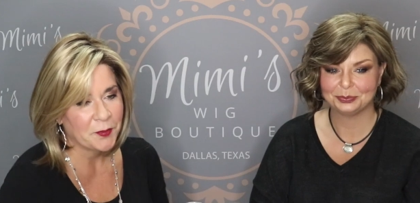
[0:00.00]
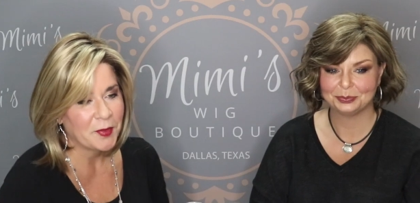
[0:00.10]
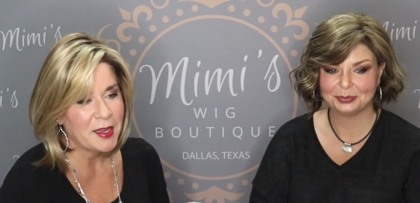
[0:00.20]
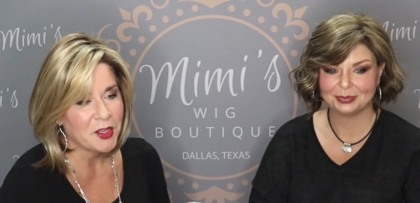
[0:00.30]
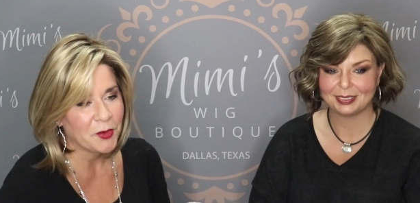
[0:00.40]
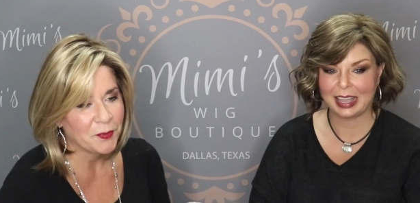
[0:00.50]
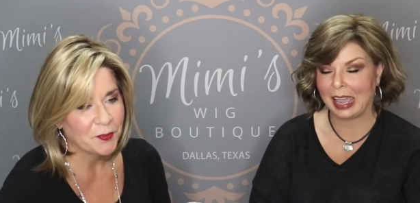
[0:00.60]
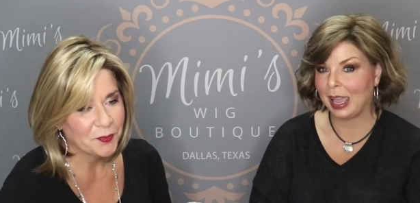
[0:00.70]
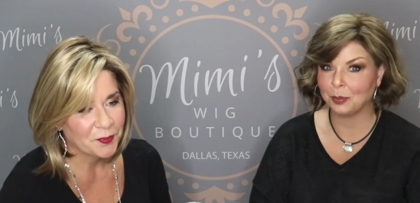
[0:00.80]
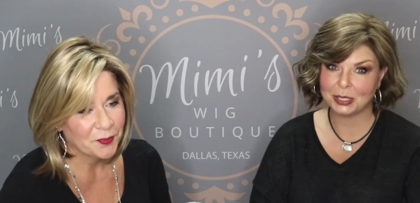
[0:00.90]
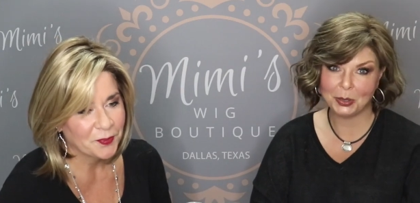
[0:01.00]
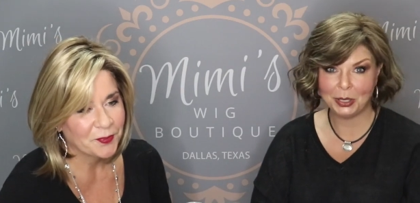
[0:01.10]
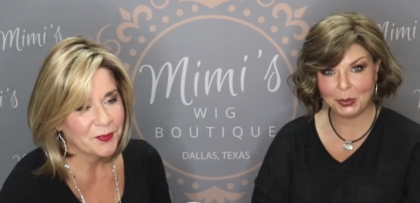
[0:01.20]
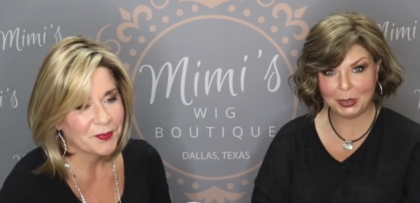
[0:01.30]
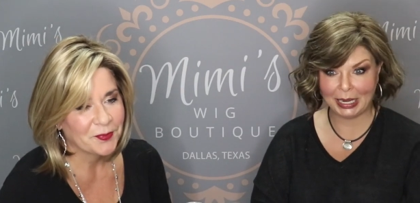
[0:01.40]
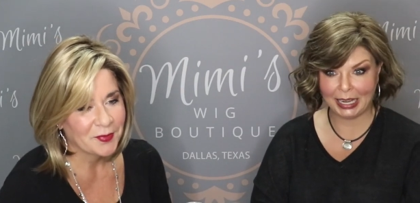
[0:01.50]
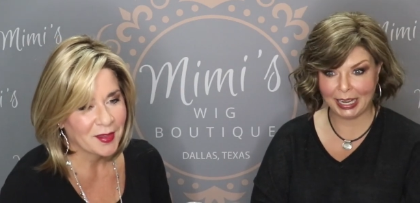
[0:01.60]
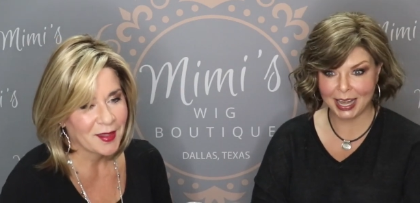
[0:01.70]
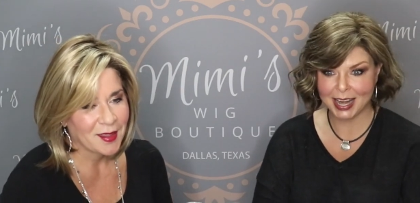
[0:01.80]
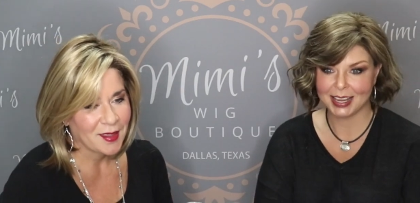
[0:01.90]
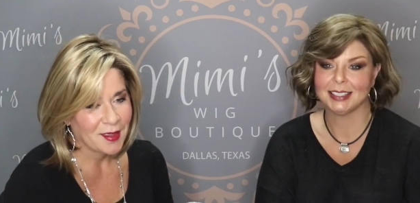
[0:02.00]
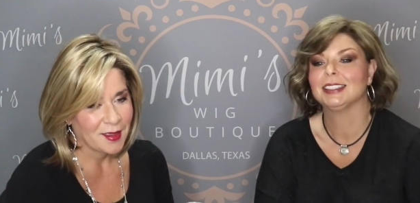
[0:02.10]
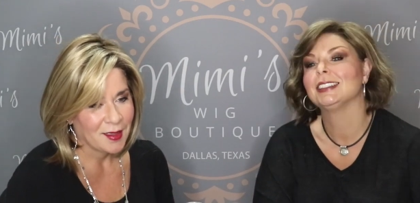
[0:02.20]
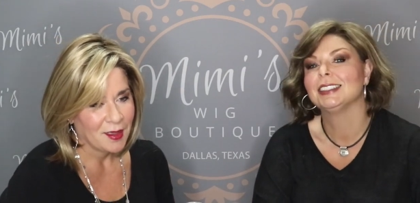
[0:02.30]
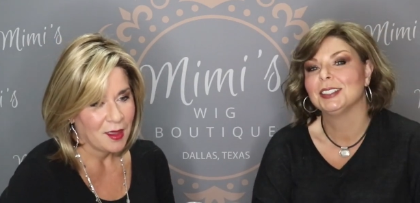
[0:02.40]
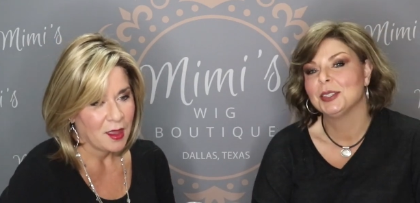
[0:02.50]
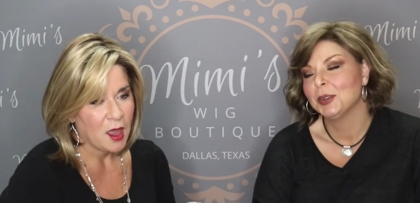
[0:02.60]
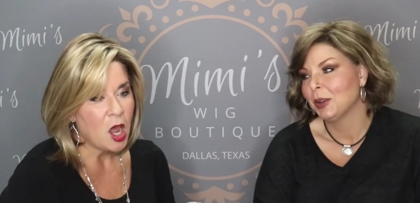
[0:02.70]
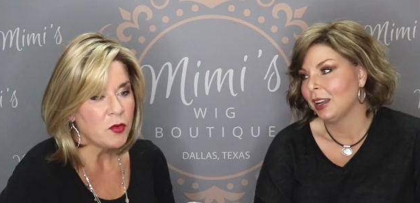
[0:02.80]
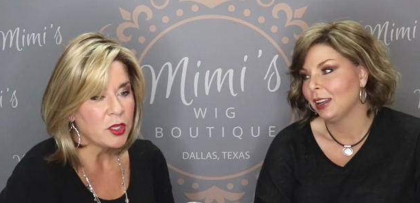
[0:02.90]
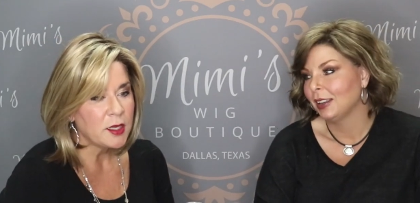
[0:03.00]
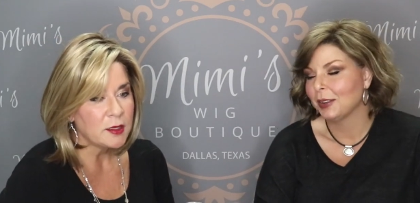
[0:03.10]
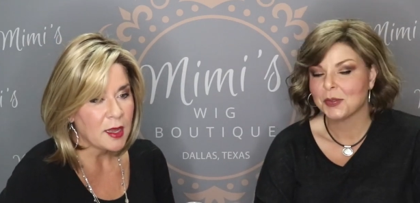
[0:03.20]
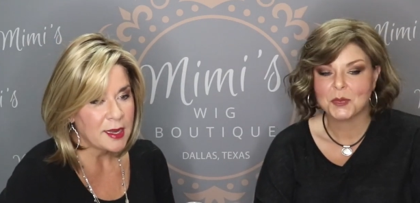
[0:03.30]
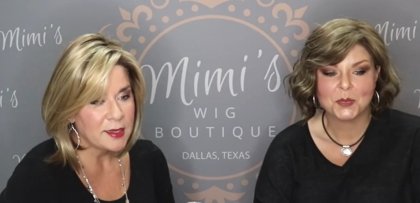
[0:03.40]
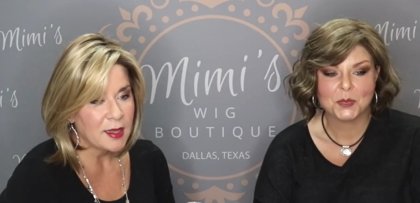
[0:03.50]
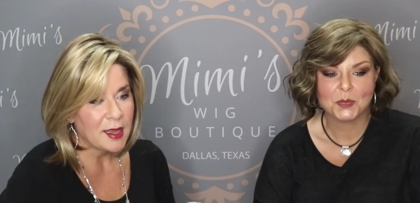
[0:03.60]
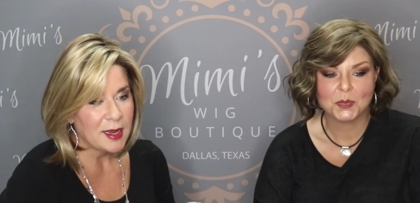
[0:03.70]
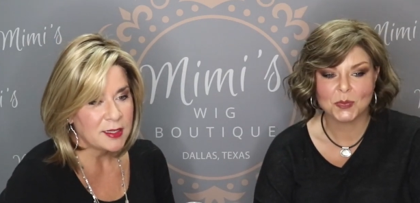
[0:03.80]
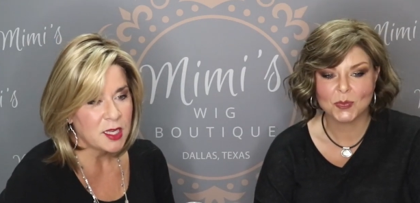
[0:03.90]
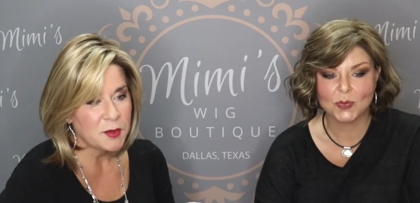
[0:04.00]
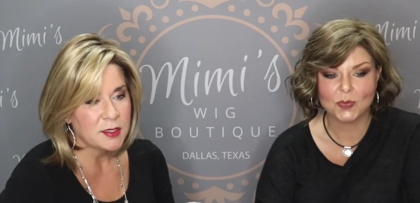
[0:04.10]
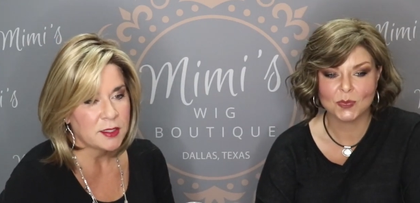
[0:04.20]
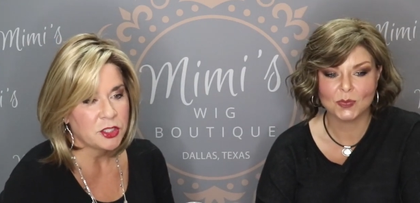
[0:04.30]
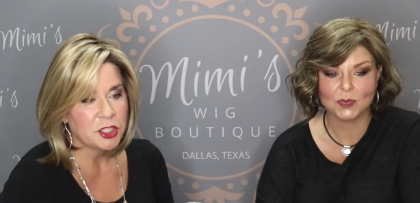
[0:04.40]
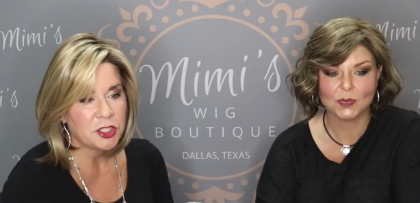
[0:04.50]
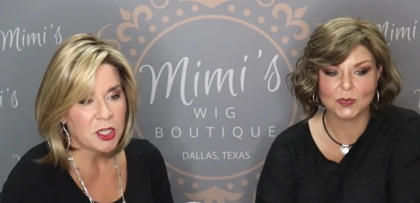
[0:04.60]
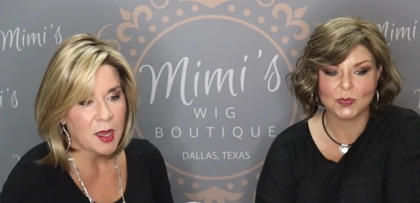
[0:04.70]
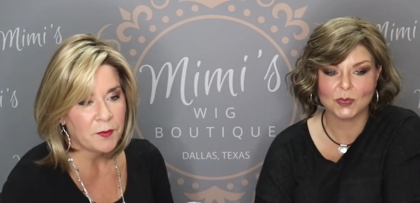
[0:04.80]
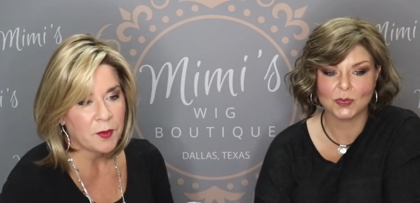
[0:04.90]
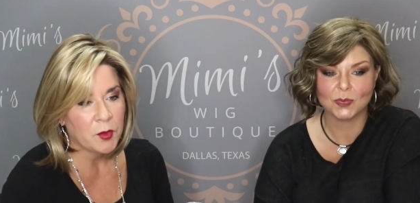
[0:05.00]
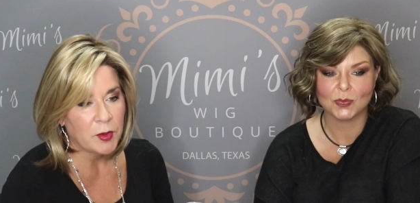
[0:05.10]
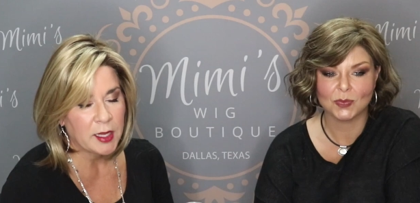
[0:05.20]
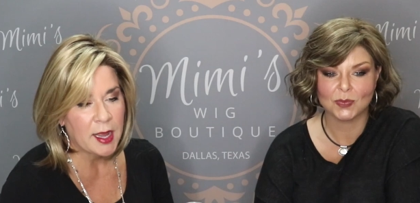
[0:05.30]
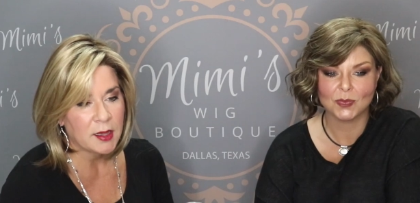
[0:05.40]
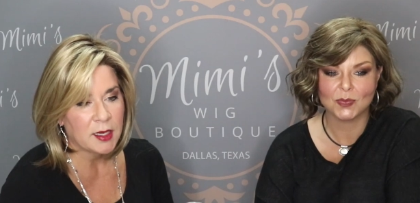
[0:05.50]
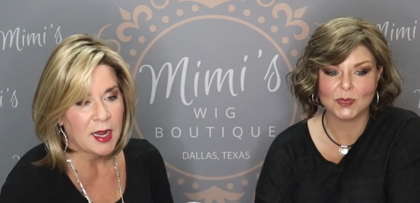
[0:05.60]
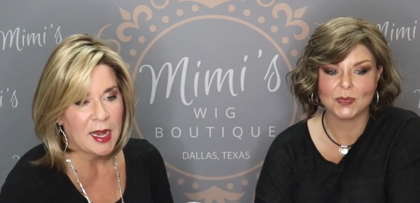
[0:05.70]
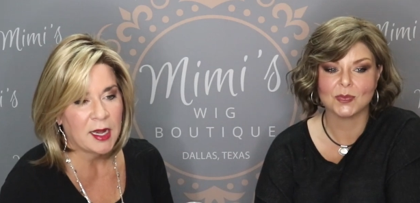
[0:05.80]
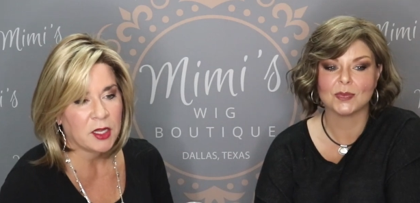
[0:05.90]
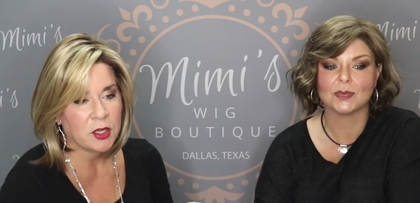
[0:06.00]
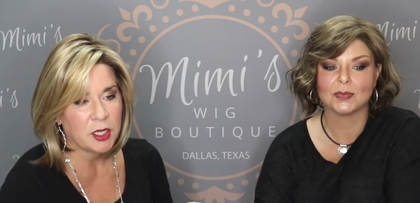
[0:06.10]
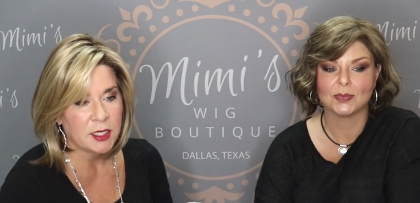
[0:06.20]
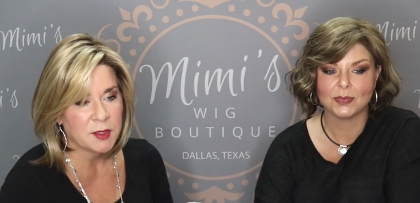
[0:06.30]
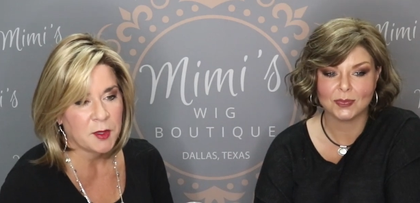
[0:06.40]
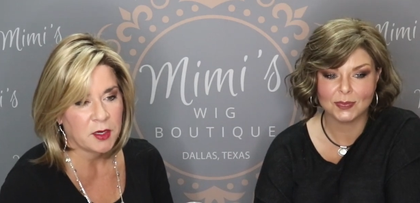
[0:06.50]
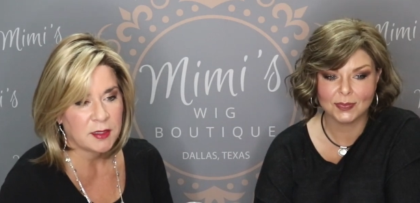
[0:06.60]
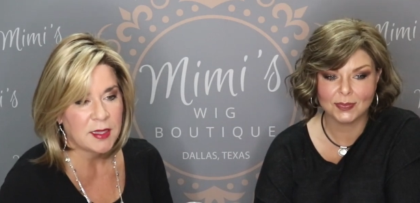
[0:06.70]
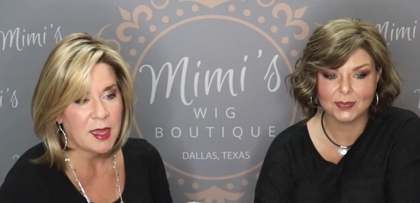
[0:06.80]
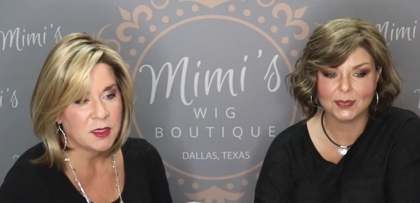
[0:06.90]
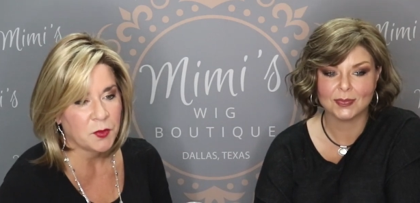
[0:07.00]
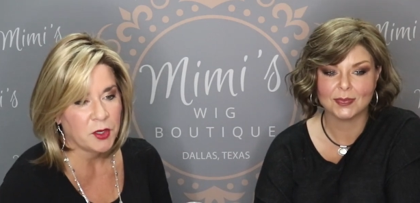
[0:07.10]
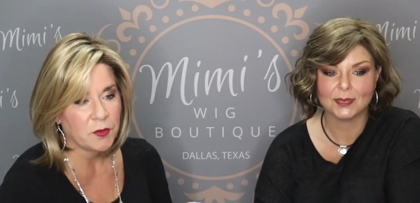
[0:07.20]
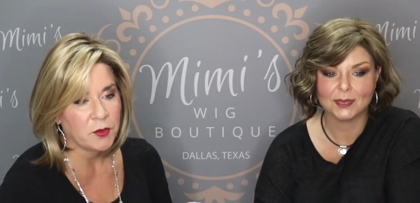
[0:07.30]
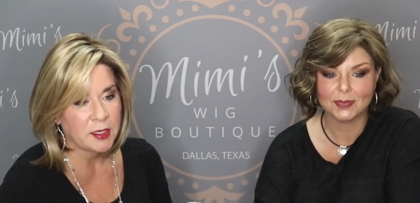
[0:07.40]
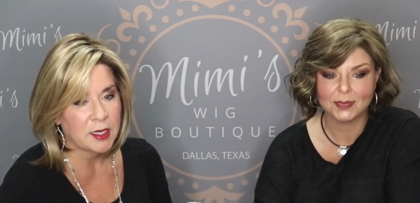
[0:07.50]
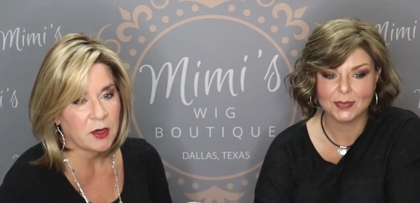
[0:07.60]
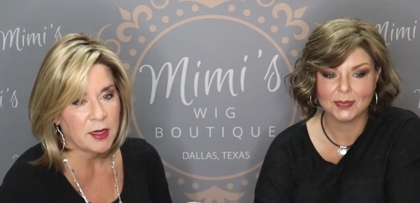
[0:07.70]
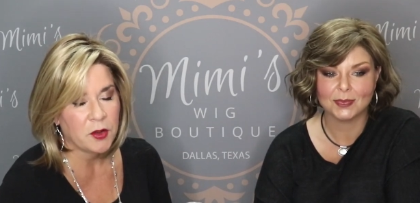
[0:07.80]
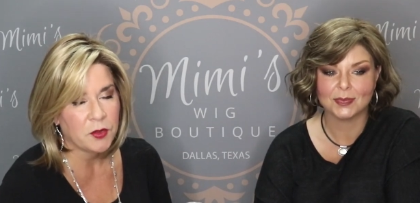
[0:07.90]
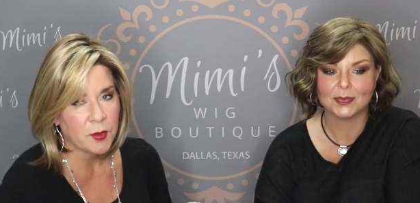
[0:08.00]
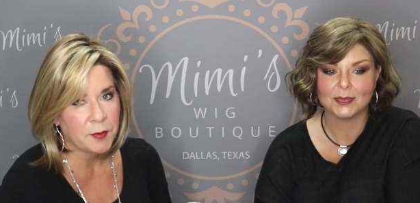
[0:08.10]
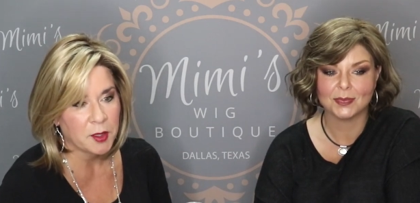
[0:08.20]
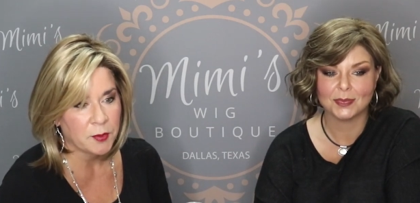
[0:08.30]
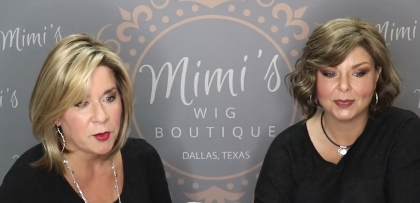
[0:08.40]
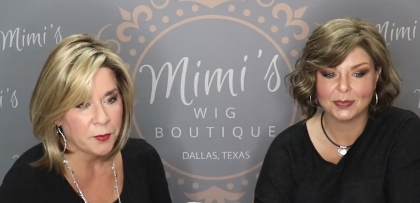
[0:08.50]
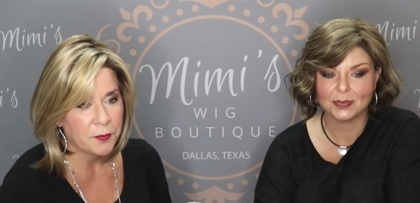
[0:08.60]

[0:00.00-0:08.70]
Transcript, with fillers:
Speaker 1: thank you.
Speaker 2: Absolutely.
Speaker 1: Oh, good. A AW says she shopped from the Wig Outlet and had a good experience. That is wonderful to hear. I know they're reputable.